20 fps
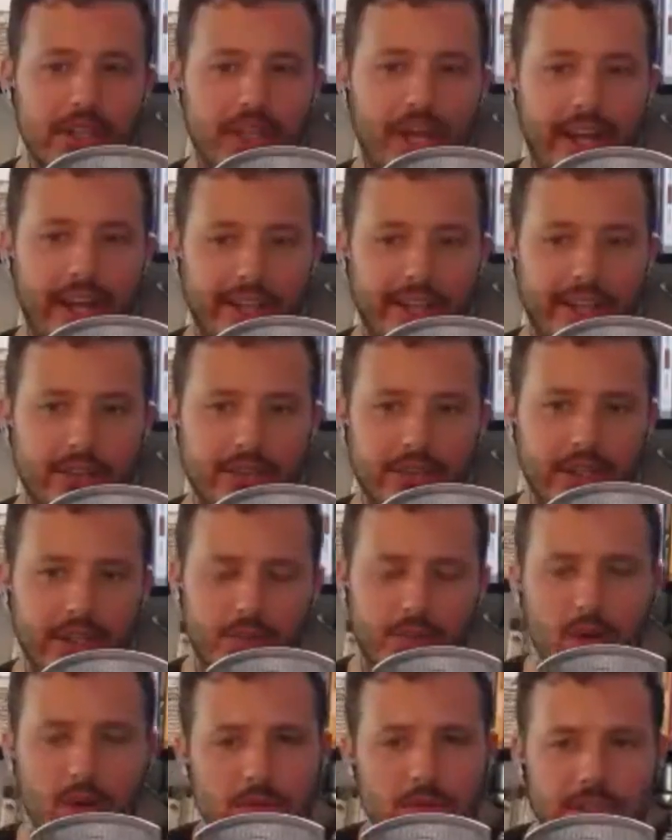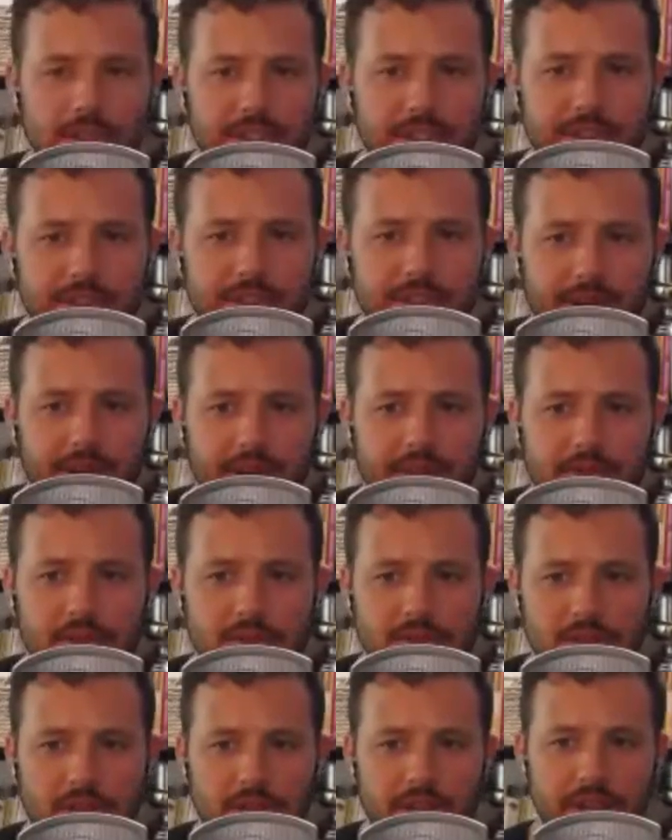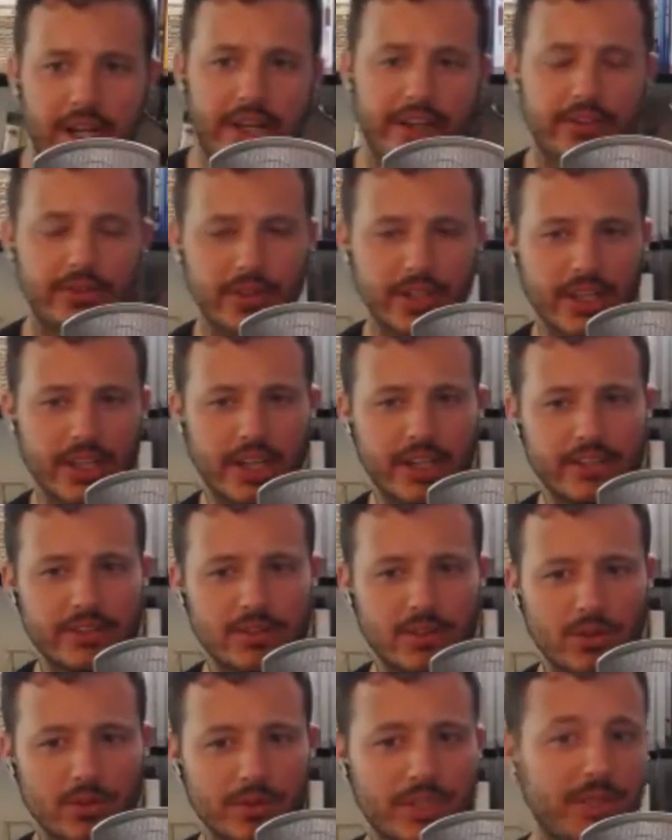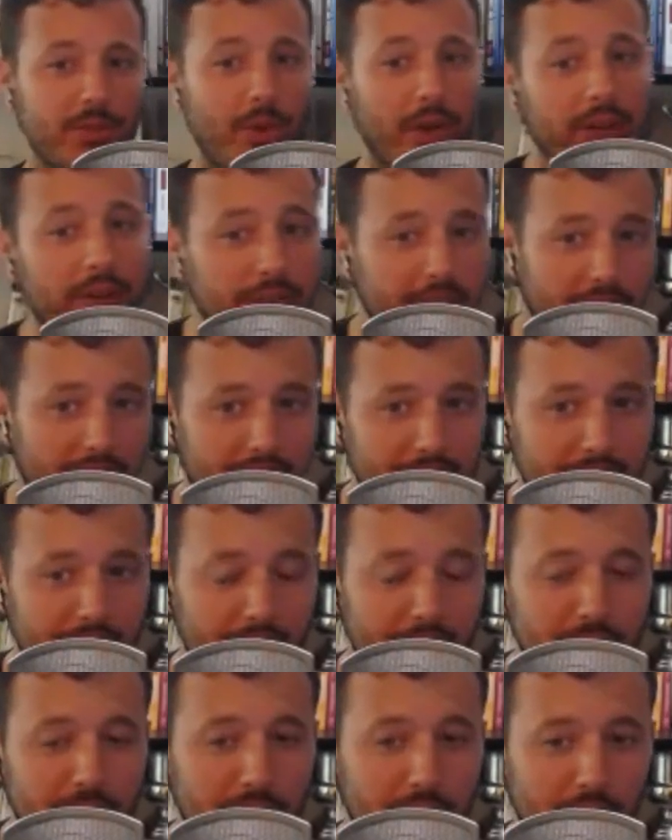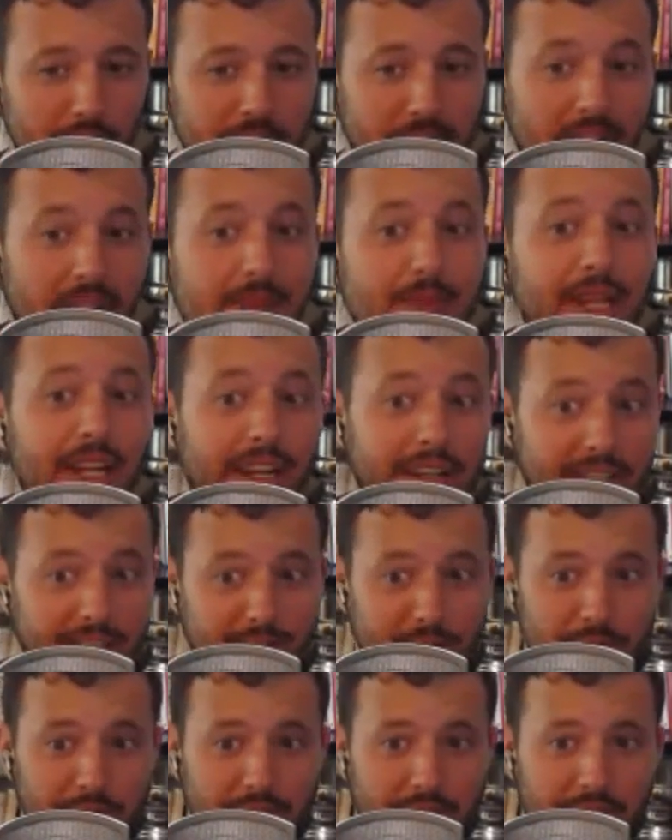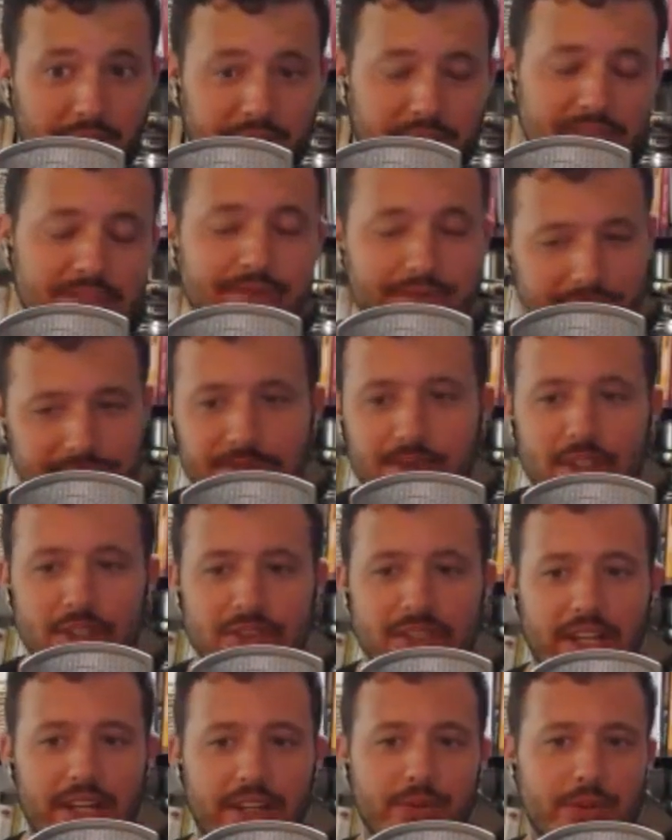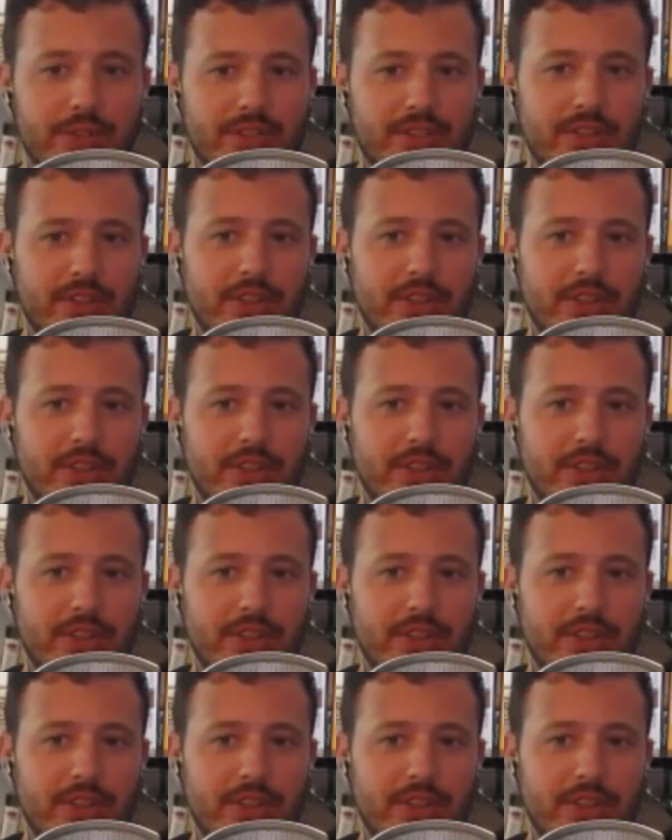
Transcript: And then I was like, whoa, did he just put headphones on and I didn't realize? Or was he wearing headphones the whole time and I didn't realize? Turns out it was the